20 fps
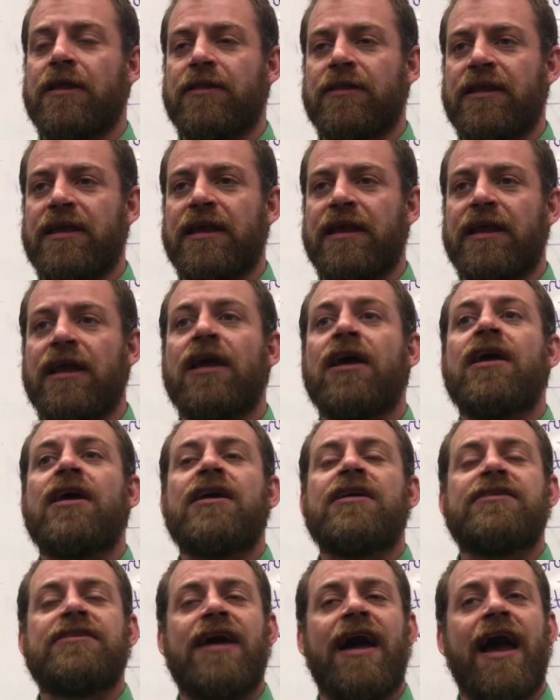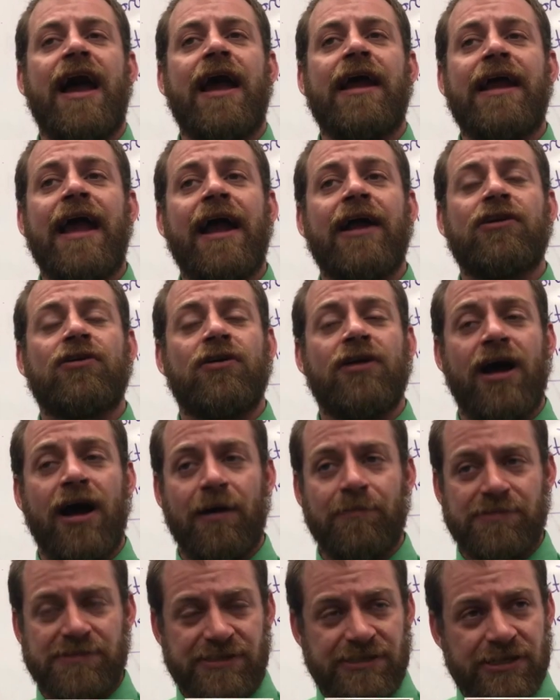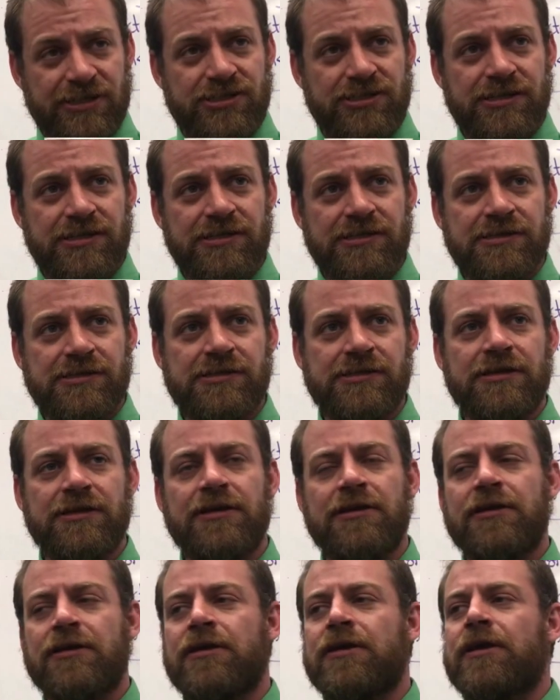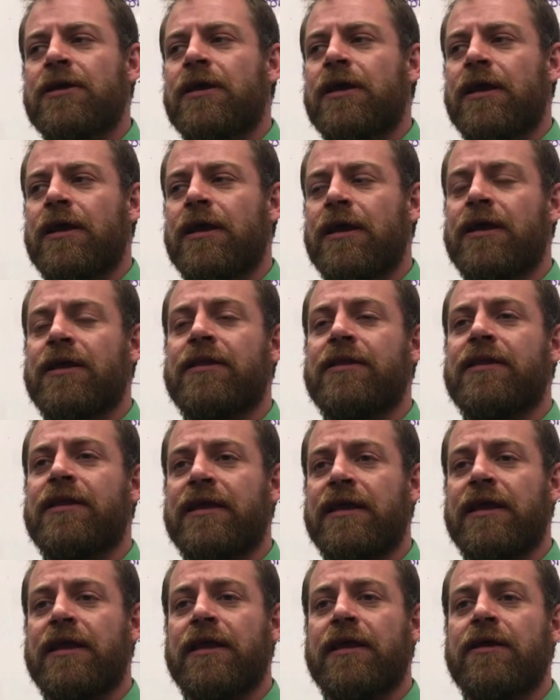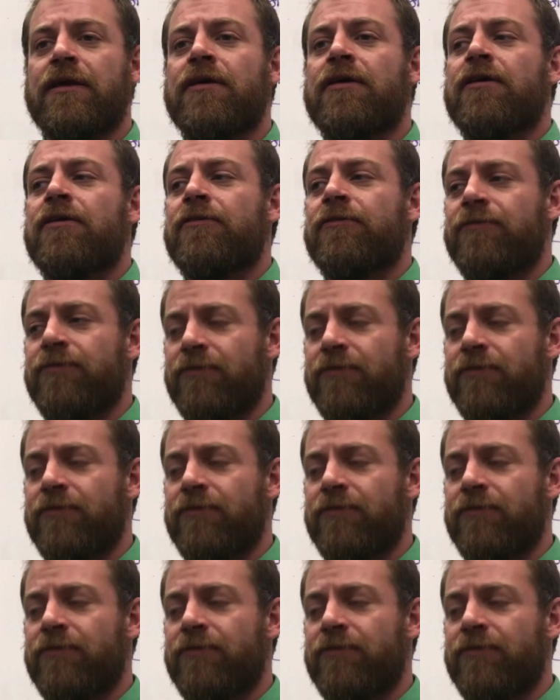in the diagonal compositions, in the